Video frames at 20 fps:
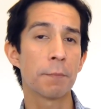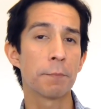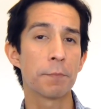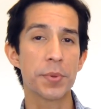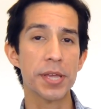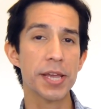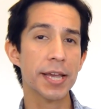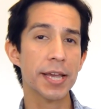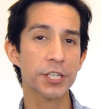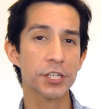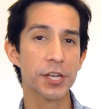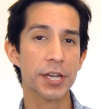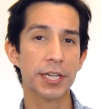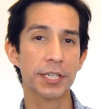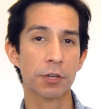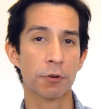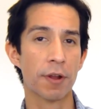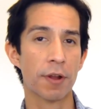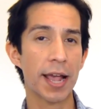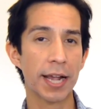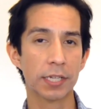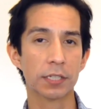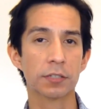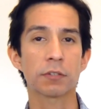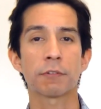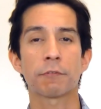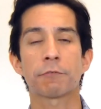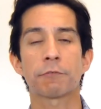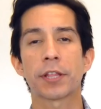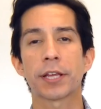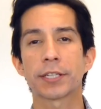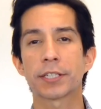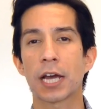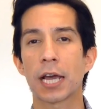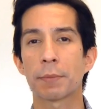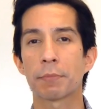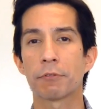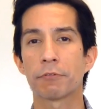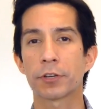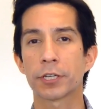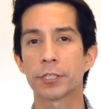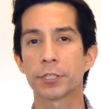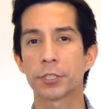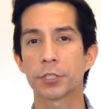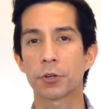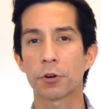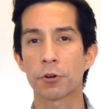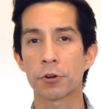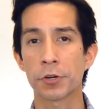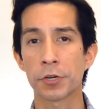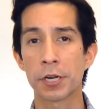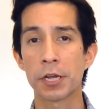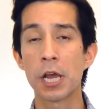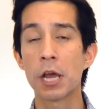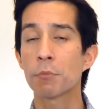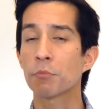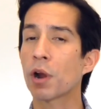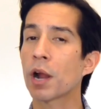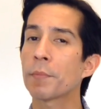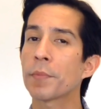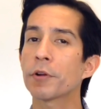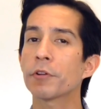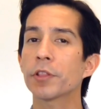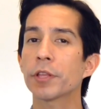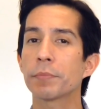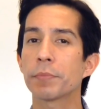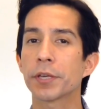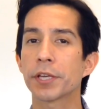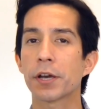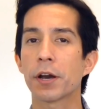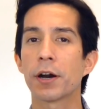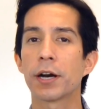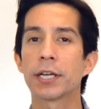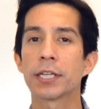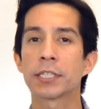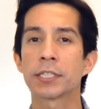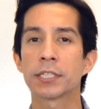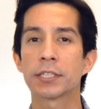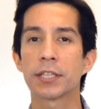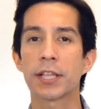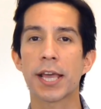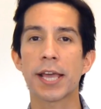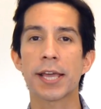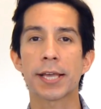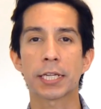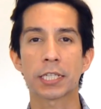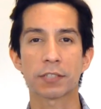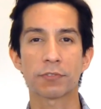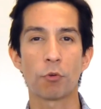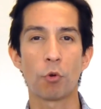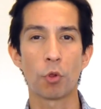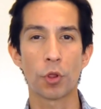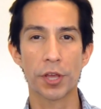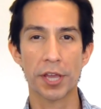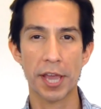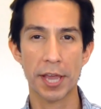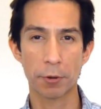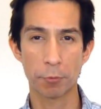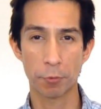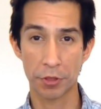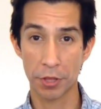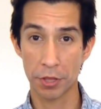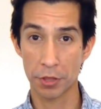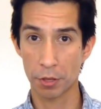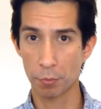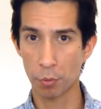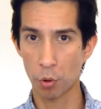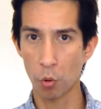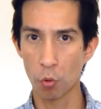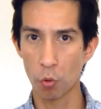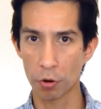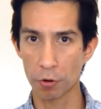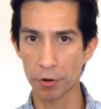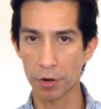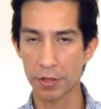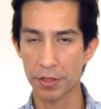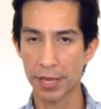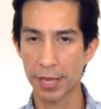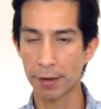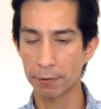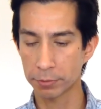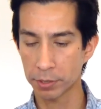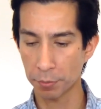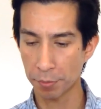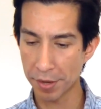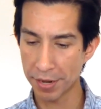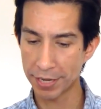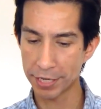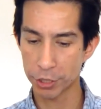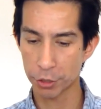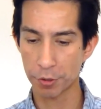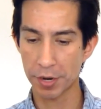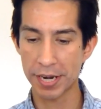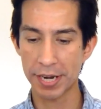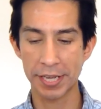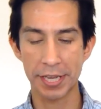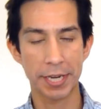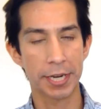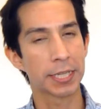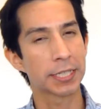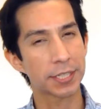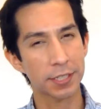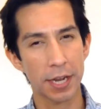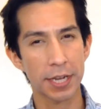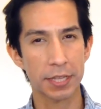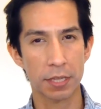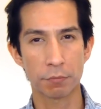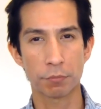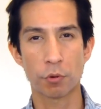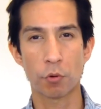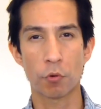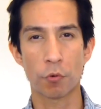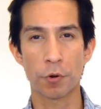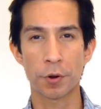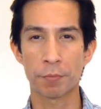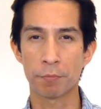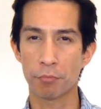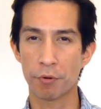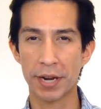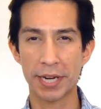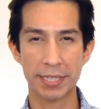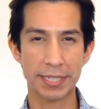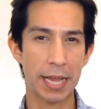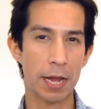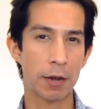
BHAs are excellent for that type of concern, primarily because they exfoliate within the pore. They help to penetrate and get inside the pore and break